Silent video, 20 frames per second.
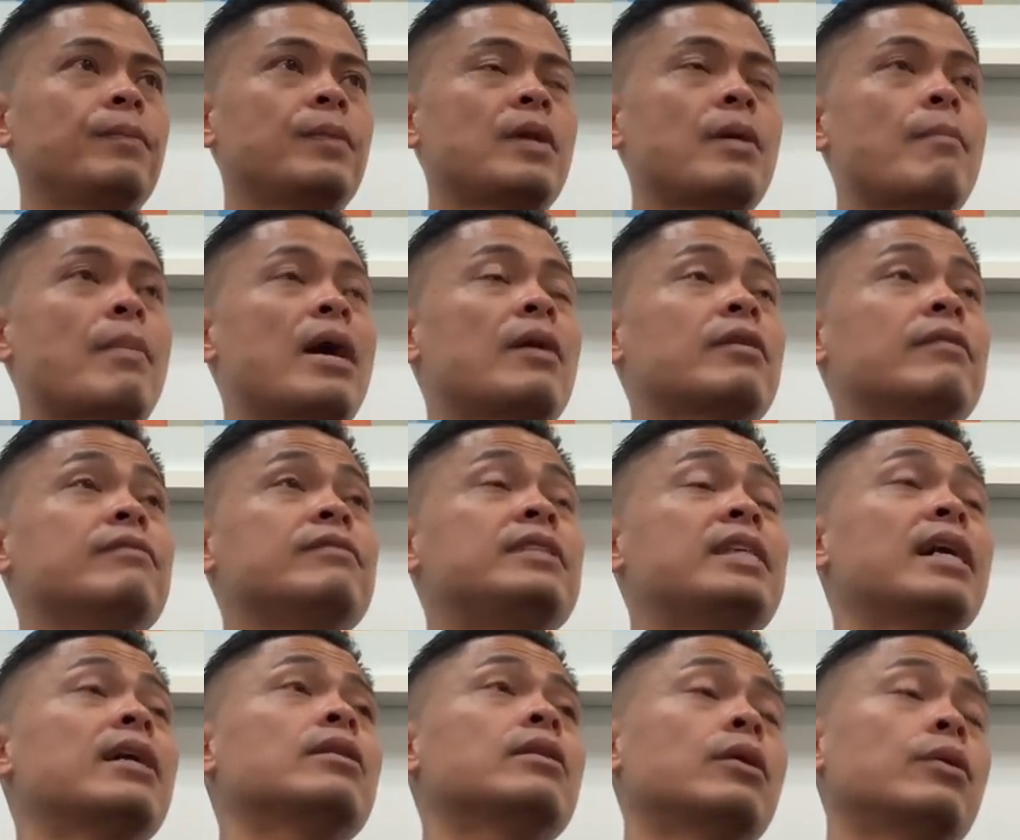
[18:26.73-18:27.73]
amount of
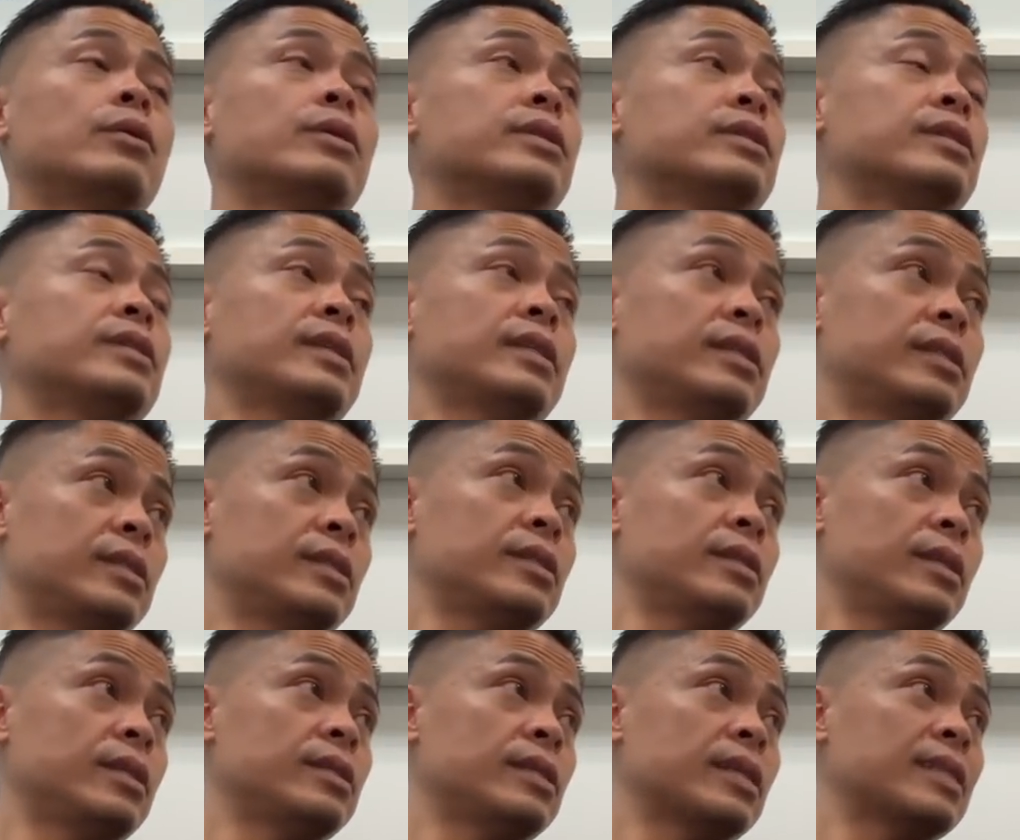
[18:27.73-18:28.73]
debt load is, is,
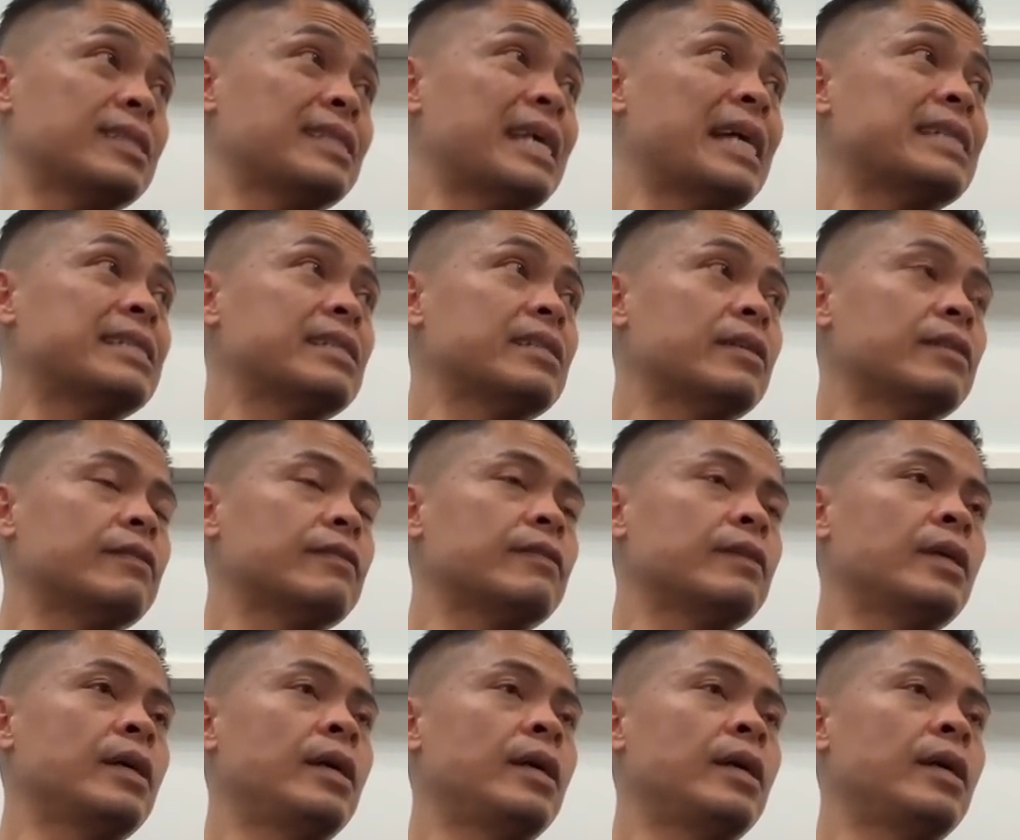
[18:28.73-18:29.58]
is excessive